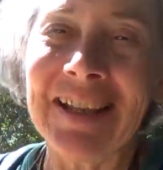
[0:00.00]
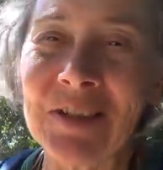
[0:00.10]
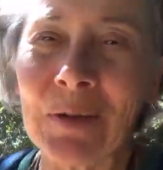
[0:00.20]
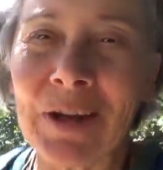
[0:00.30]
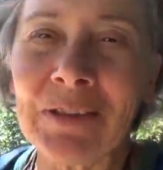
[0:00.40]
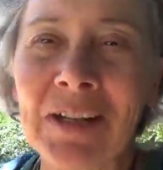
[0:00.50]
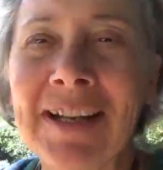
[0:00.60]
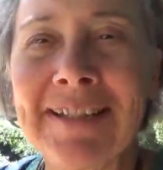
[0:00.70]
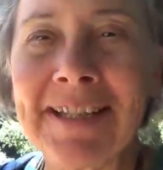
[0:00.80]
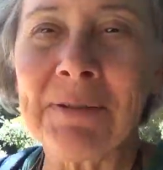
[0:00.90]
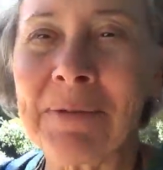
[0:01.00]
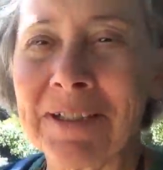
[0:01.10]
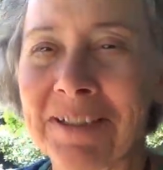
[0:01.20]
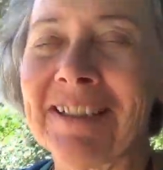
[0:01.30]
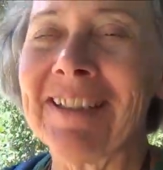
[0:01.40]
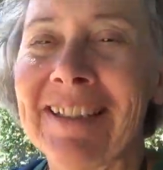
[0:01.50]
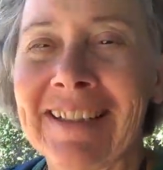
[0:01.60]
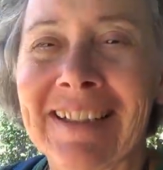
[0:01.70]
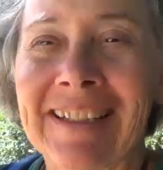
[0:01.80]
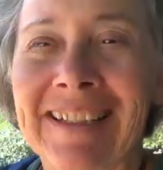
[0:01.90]
So I thought I'd see what
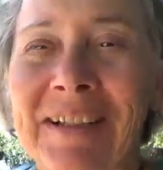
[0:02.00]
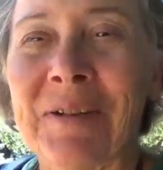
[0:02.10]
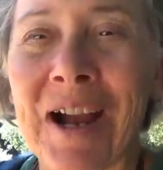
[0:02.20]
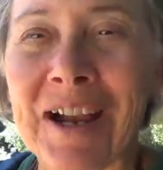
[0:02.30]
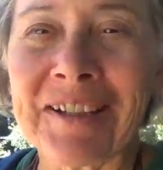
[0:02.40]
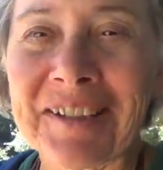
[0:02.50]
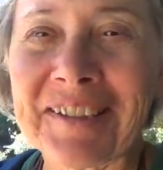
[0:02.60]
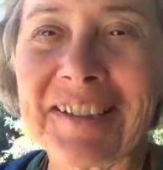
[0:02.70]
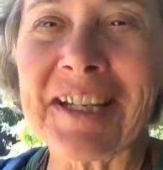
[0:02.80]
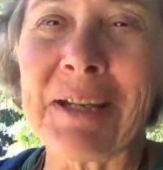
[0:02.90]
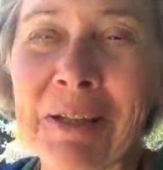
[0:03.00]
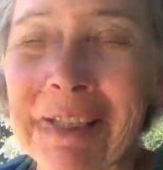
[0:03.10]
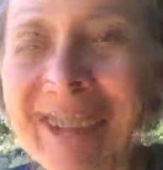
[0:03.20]
I could see.